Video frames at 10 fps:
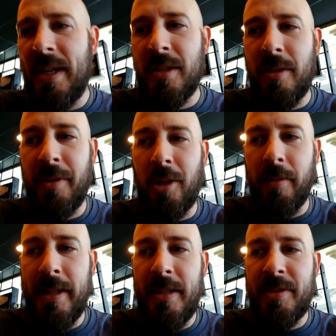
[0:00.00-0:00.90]
The
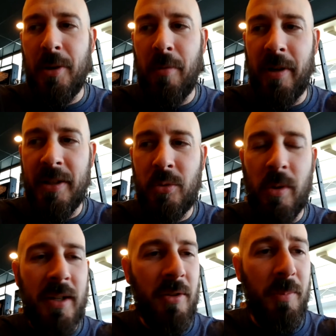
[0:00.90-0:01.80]
weight on the cleans and
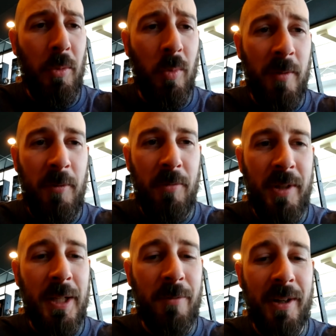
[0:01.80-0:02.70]
overhead squats is going to
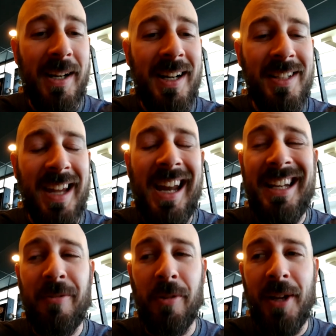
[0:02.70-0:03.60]
be 115 for guys,